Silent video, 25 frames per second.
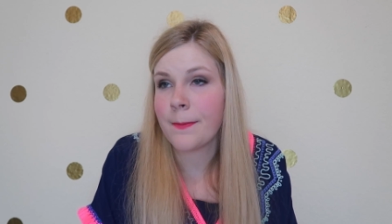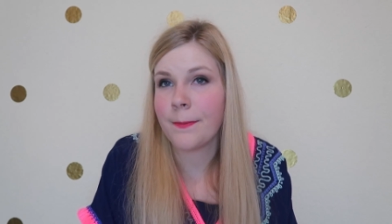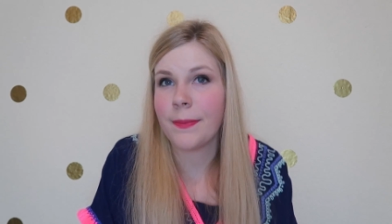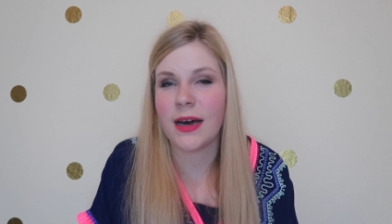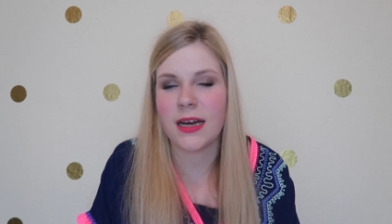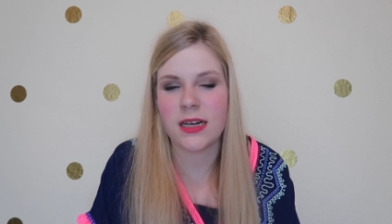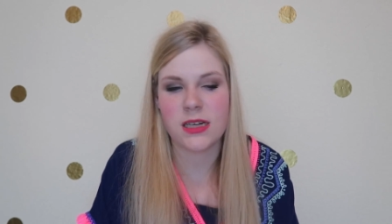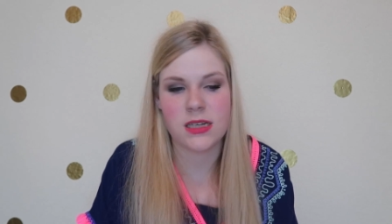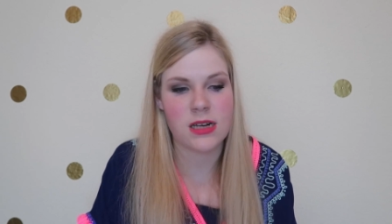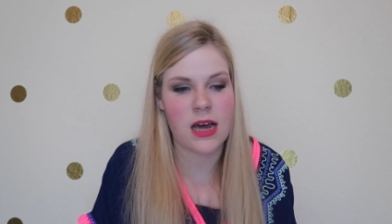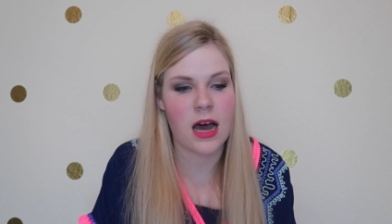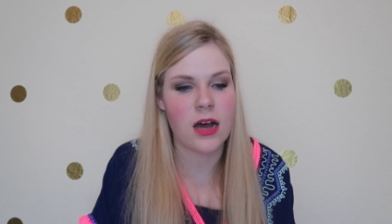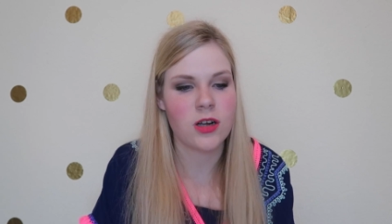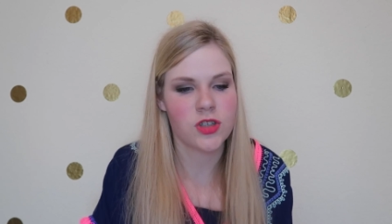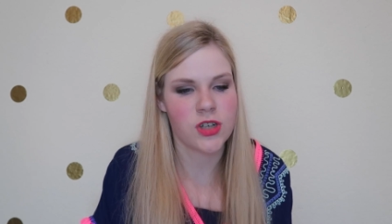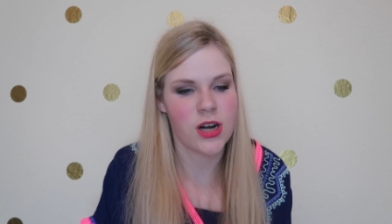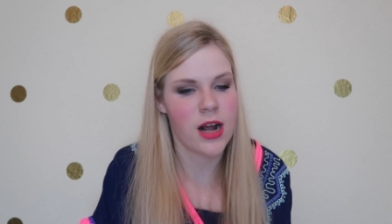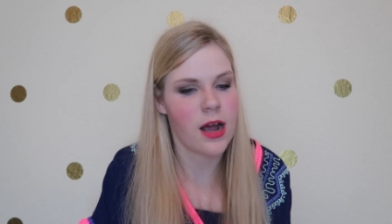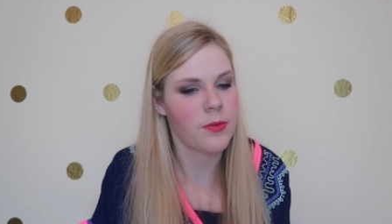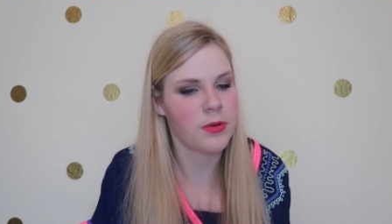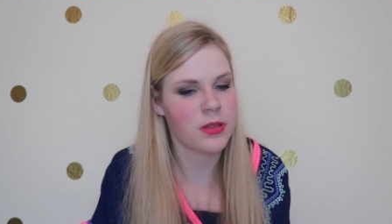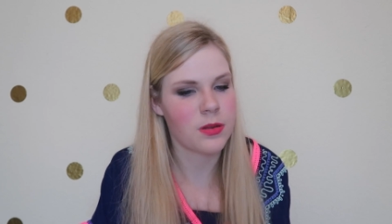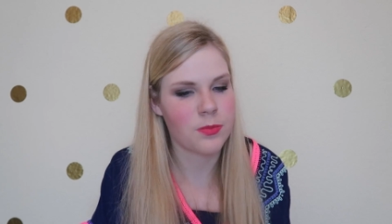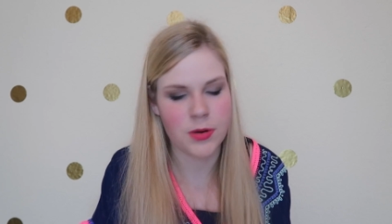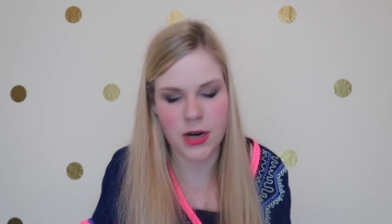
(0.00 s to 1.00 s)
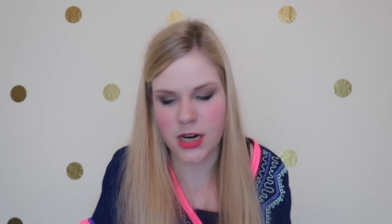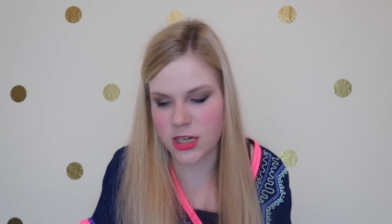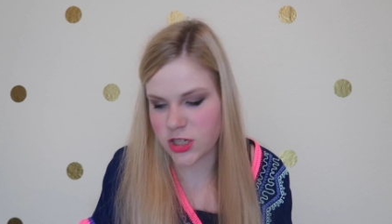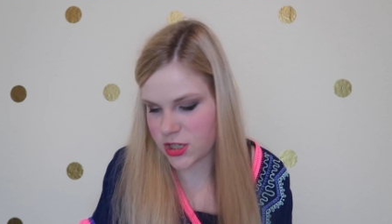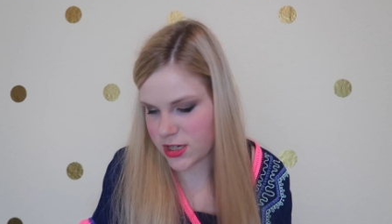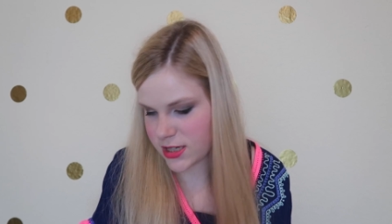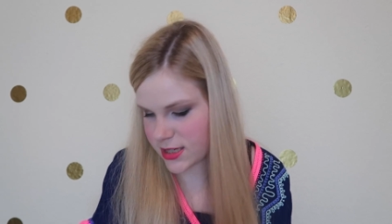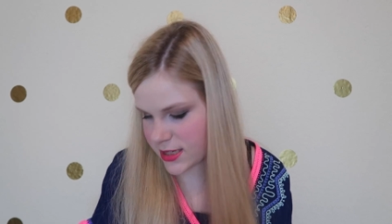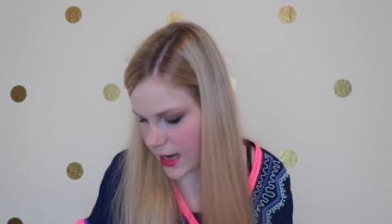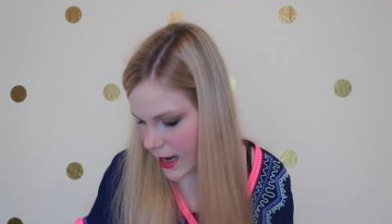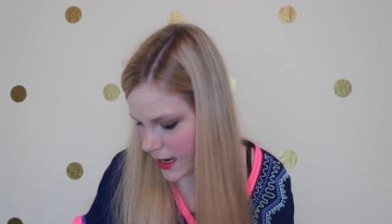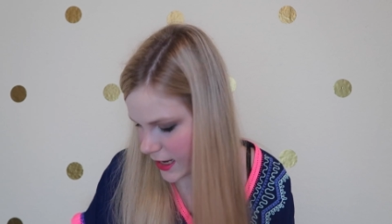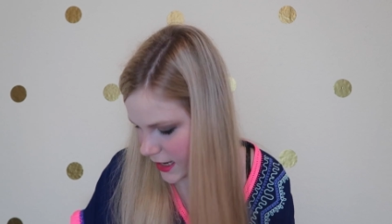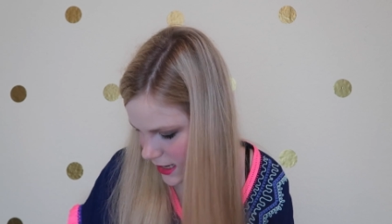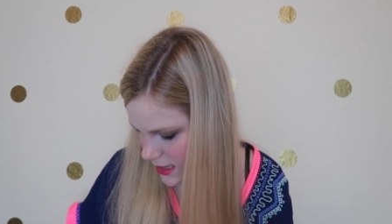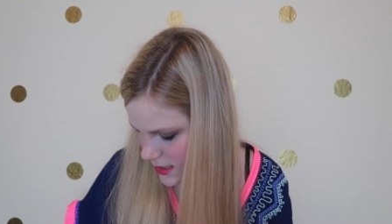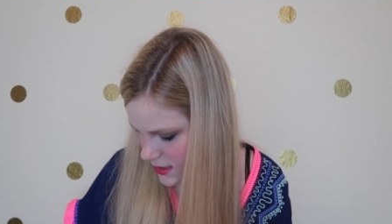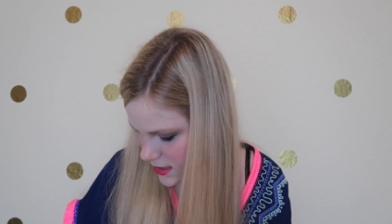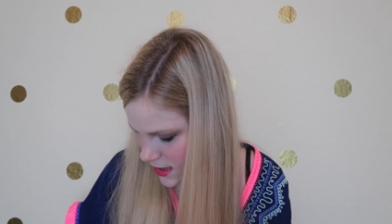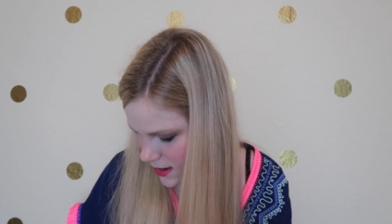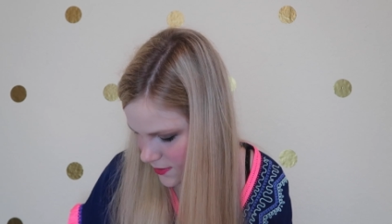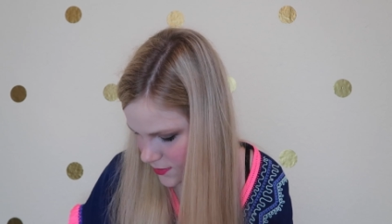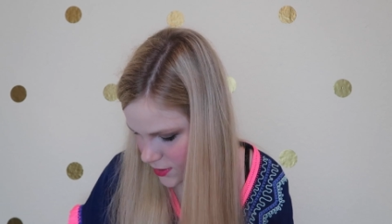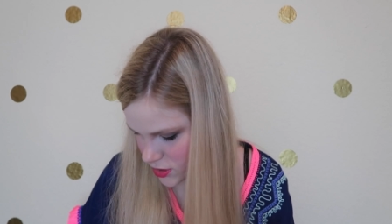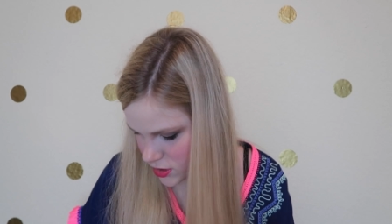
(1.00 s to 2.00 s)
But I'll try it with the brush in a second
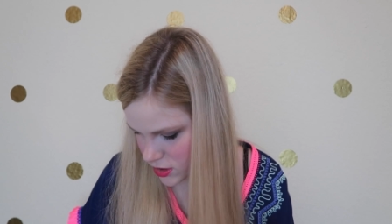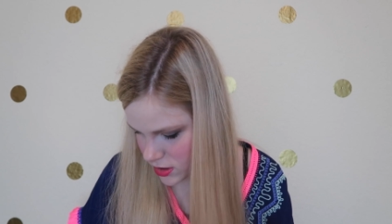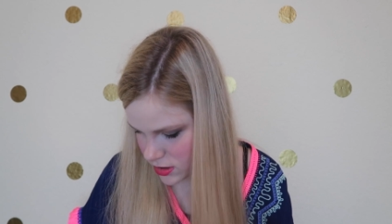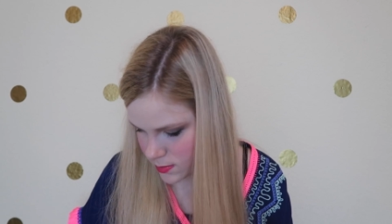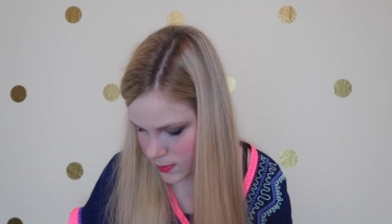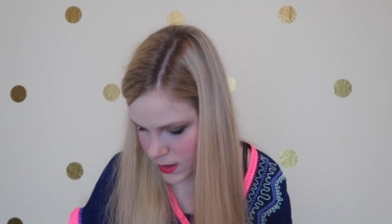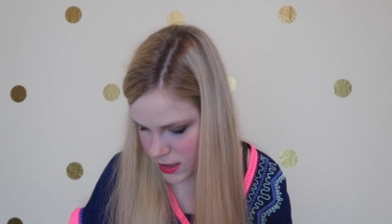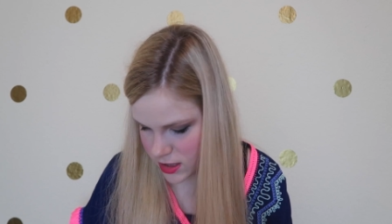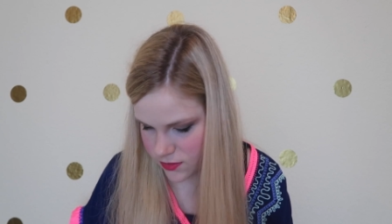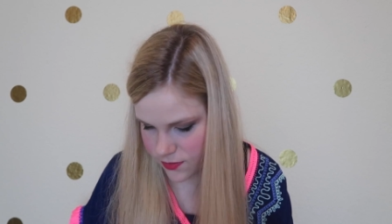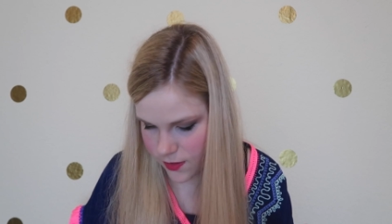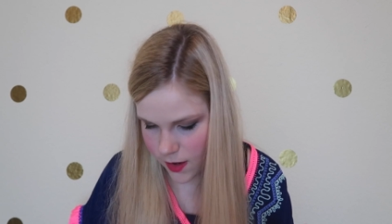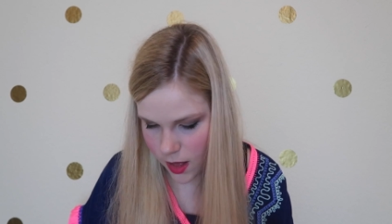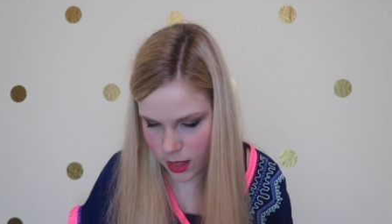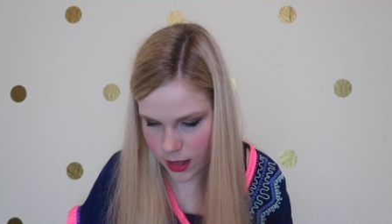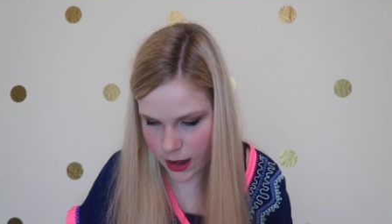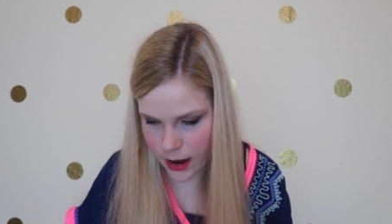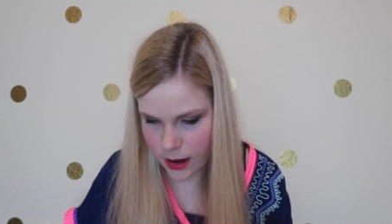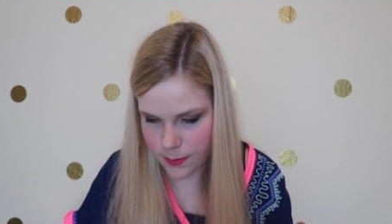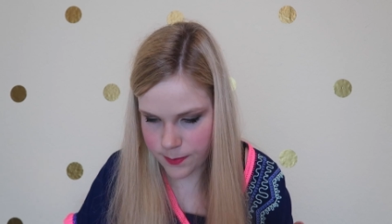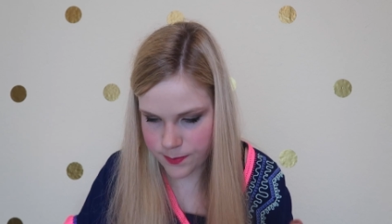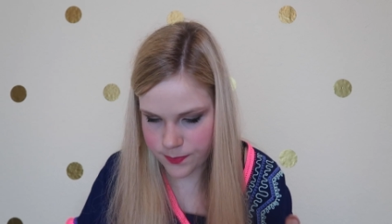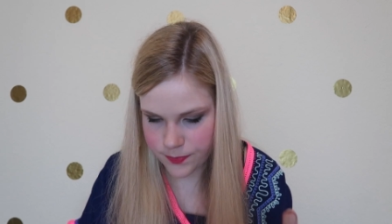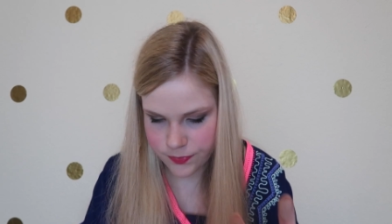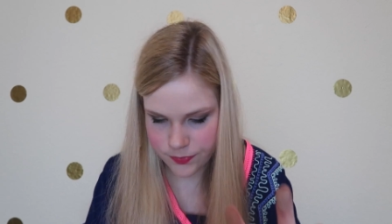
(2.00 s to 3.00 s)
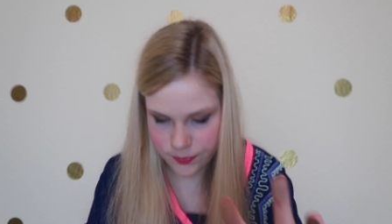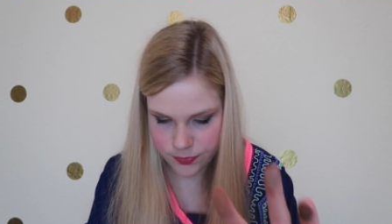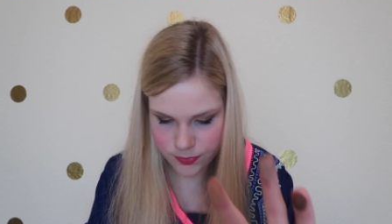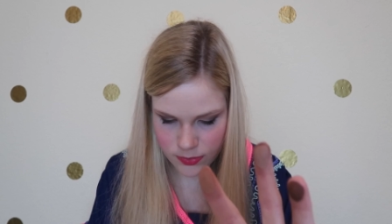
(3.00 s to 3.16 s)
and see if there's as much fallout.